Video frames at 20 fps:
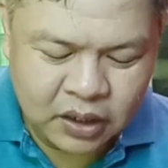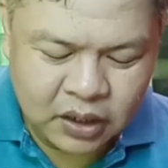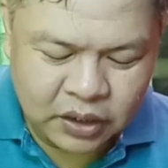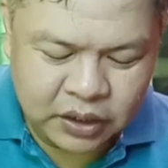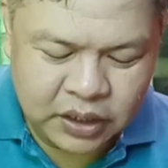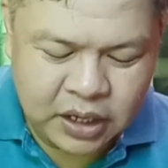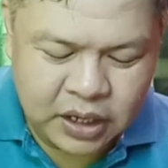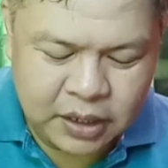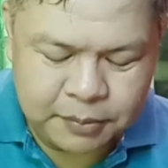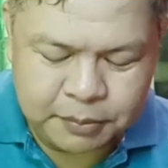
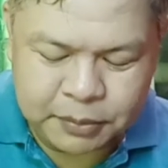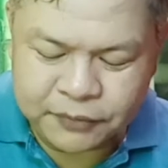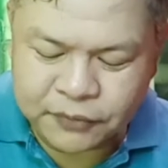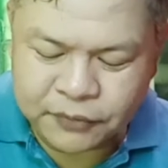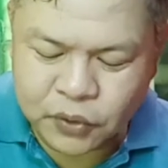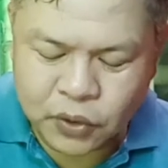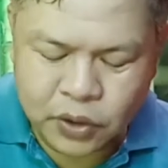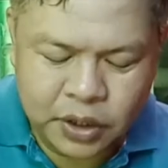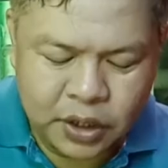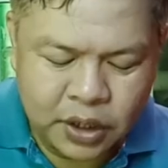Okay,
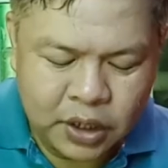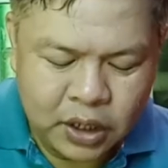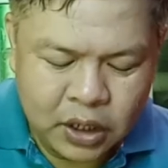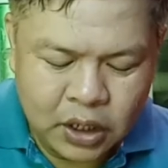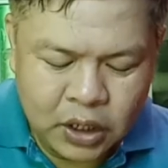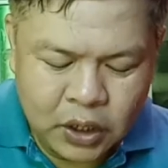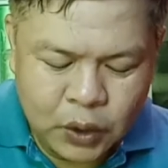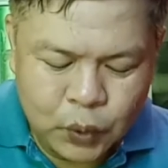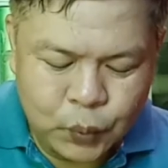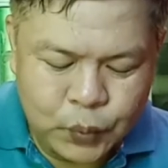before
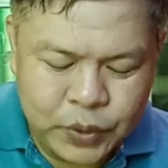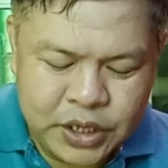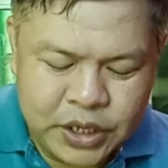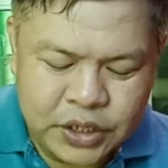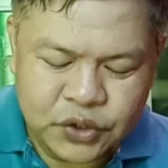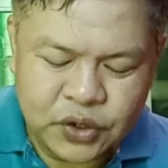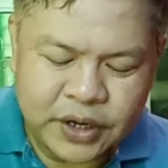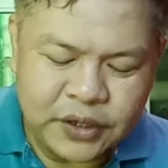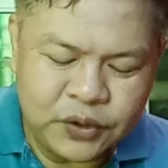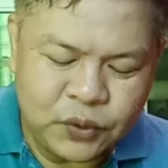we
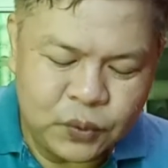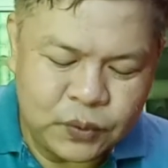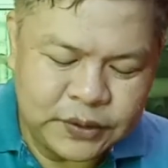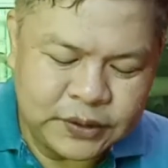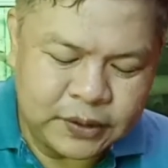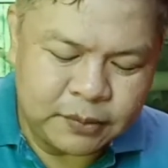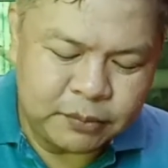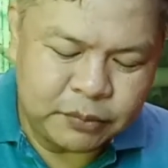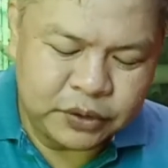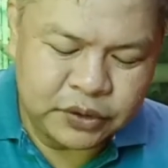try to
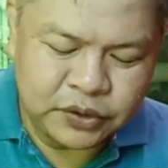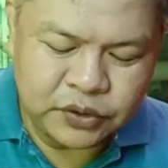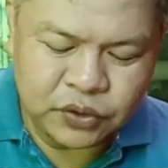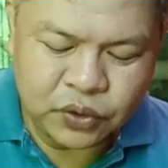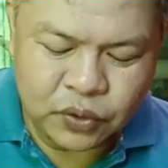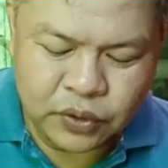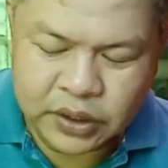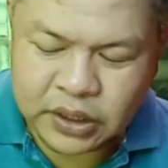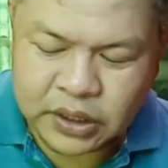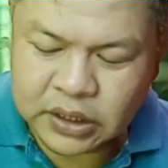assemble the
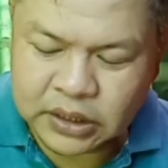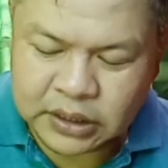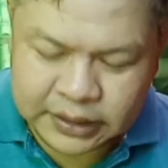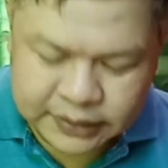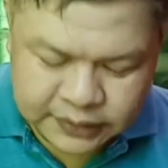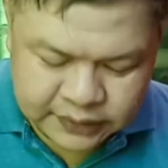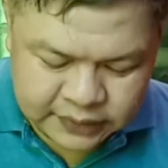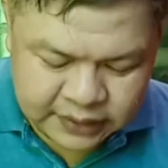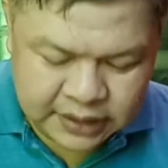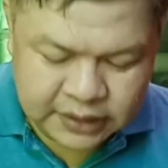toy,
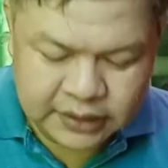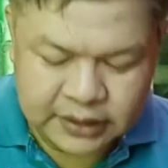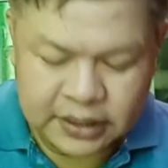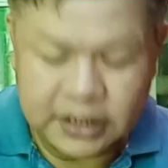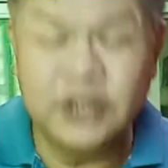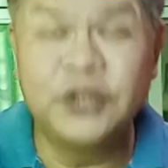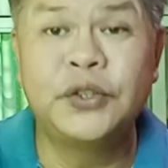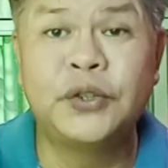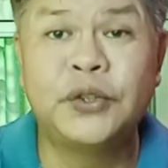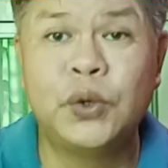let's get
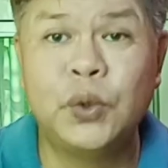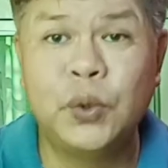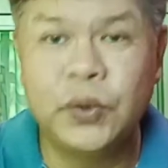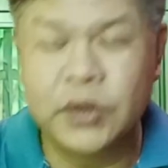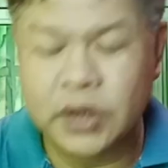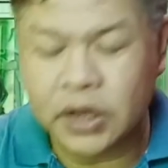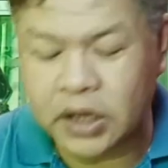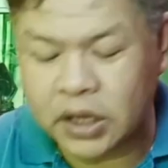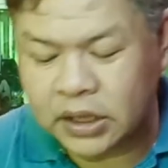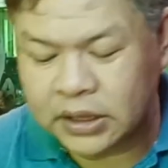into
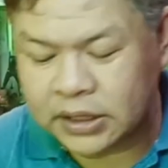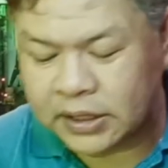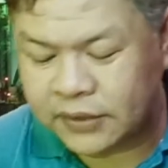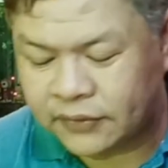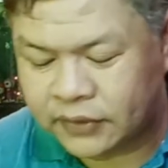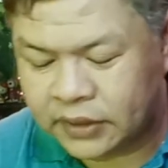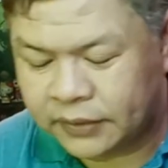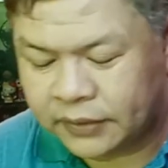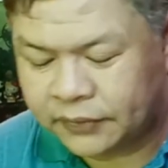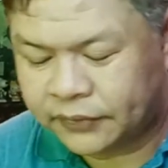the
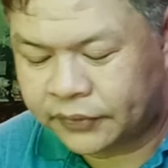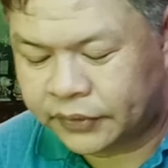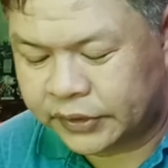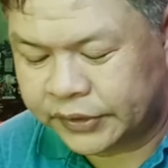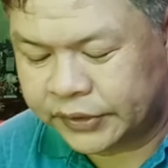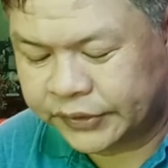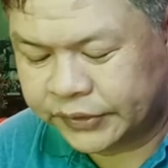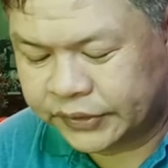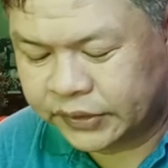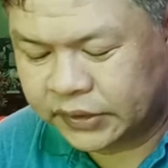leaflet
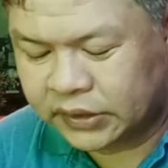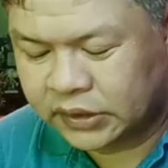first.